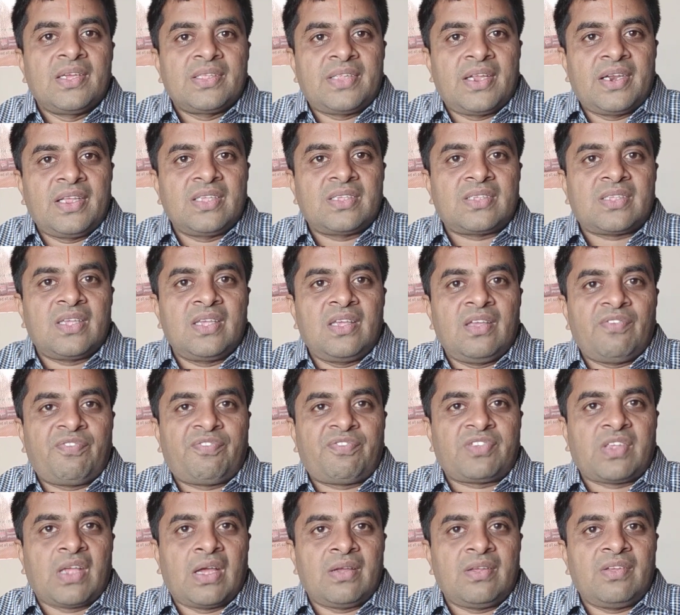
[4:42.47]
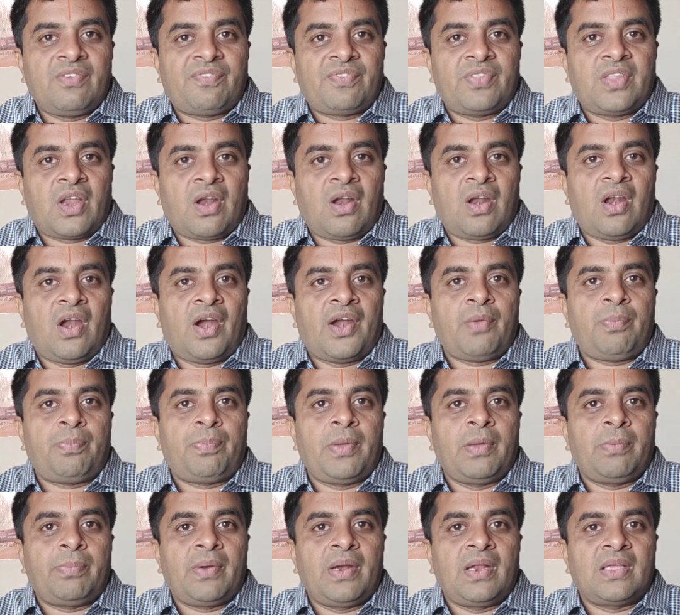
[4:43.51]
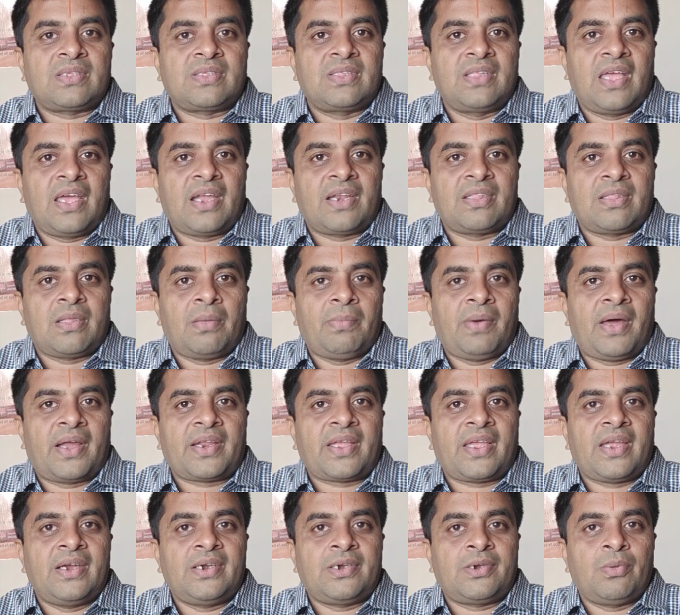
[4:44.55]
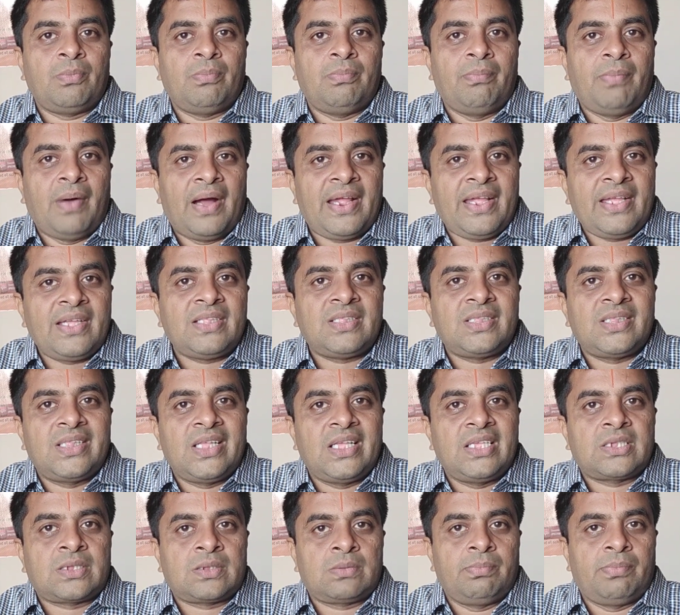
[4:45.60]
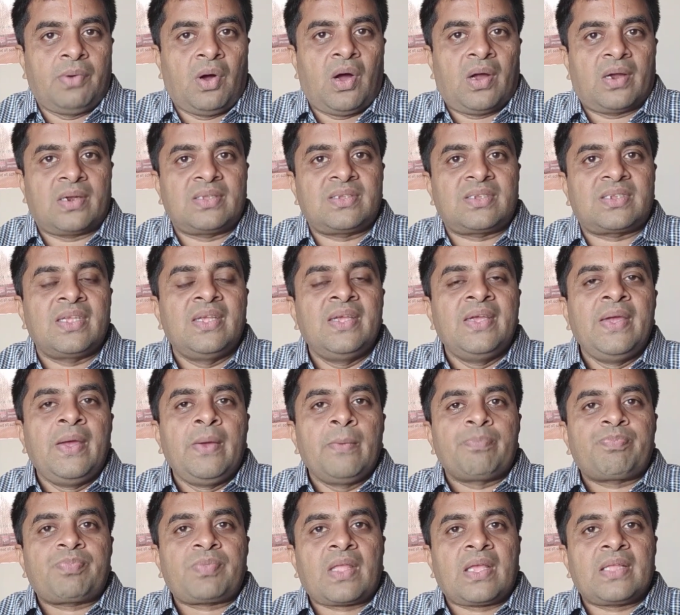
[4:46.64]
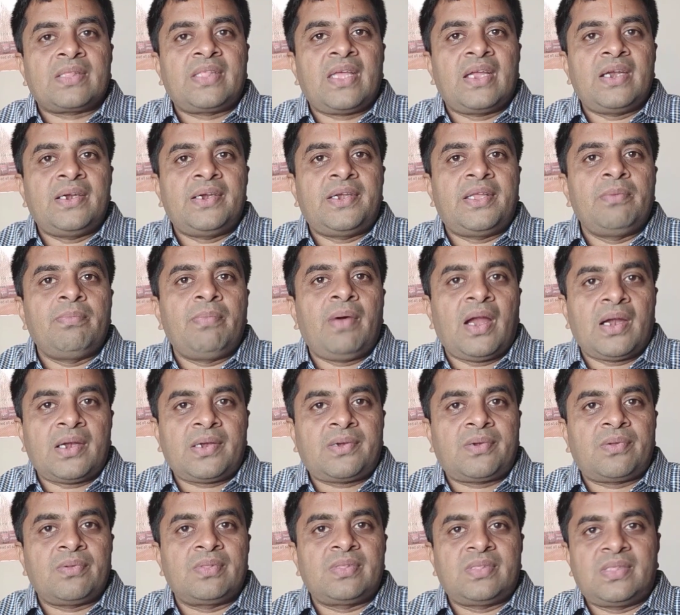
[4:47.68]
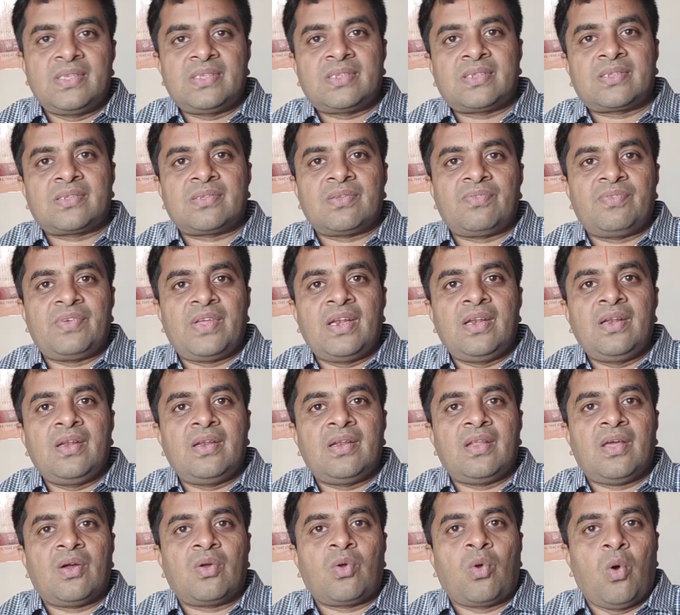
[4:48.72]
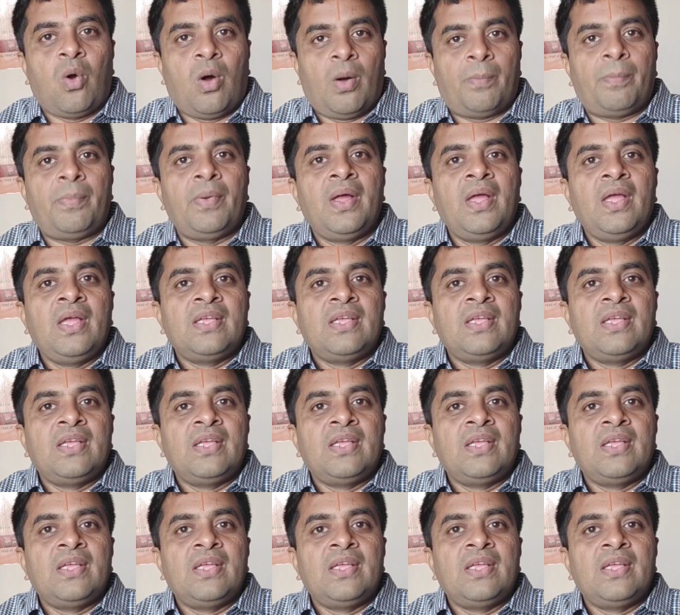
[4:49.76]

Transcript: That is, if there are a lot of people is there in the market to buy these bonds, then demand to this will go up.